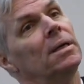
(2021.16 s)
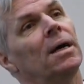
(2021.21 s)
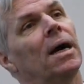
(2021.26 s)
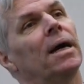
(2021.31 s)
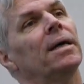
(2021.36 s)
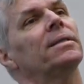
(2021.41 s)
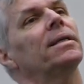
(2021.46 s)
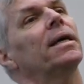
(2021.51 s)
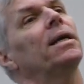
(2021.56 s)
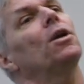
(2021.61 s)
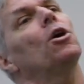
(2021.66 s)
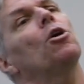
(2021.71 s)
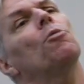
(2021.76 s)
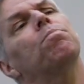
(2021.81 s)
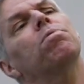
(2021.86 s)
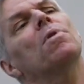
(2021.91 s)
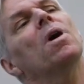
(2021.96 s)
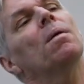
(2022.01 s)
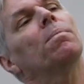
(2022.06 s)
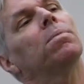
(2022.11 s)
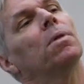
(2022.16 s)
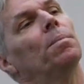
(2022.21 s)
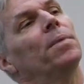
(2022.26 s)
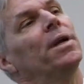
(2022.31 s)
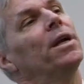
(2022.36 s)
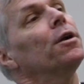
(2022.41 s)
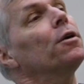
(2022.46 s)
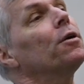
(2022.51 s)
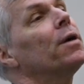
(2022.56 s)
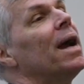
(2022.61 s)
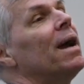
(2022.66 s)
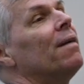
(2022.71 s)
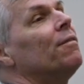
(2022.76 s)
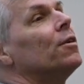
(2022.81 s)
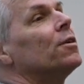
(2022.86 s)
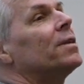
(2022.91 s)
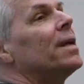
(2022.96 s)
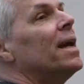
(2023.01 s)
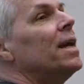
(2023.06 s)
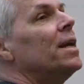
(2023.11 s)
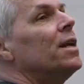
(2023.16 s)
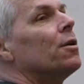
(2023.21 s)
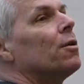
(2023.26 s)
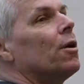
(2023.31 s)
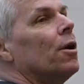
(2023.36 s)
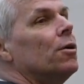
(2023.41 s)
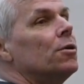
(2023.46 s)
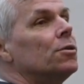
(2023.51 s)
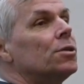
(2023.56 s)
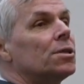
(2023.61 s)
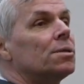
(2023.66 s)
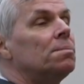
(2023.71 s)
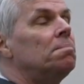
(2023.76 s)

I say, no problem. Here, have your 10 euros.